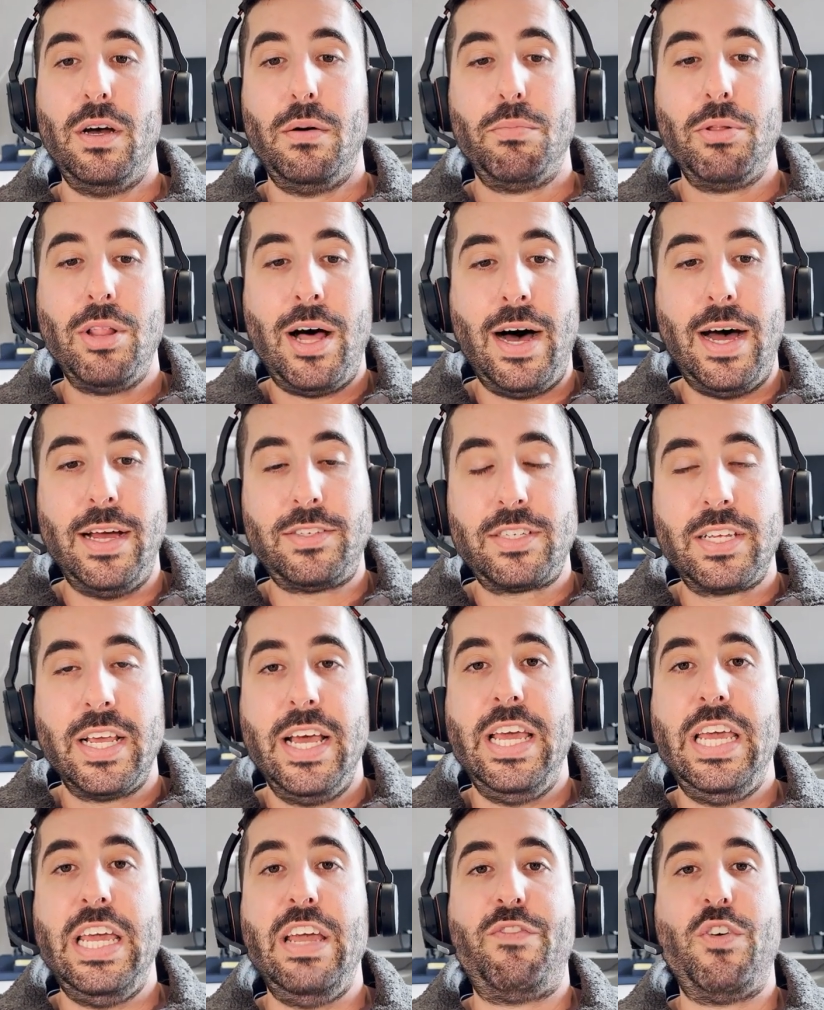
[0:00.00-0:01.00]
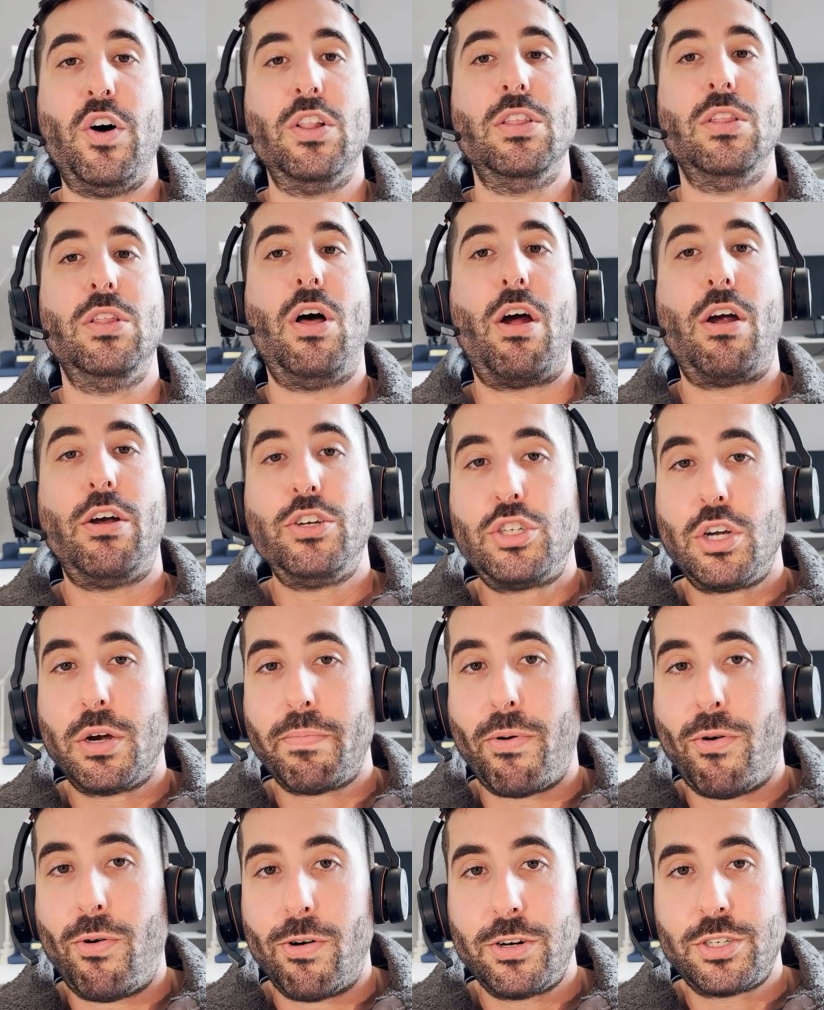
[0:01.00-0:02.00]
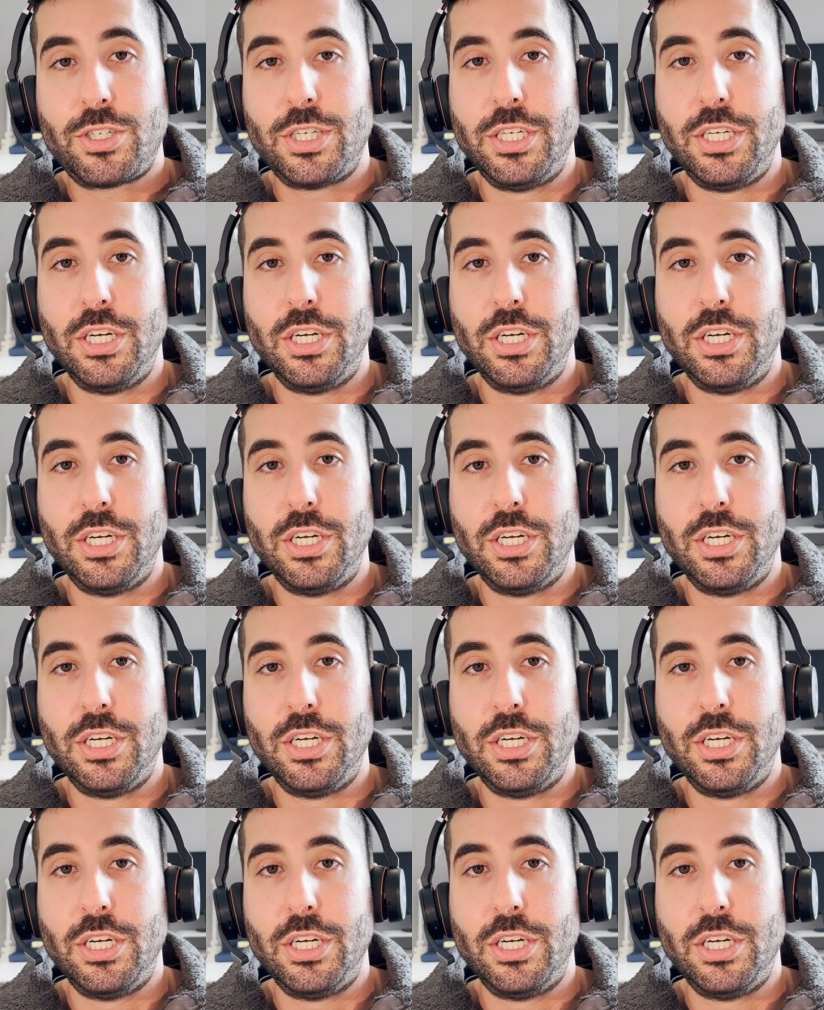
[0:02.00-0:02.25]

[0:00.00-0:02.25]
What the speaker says: Plus, if a larger portion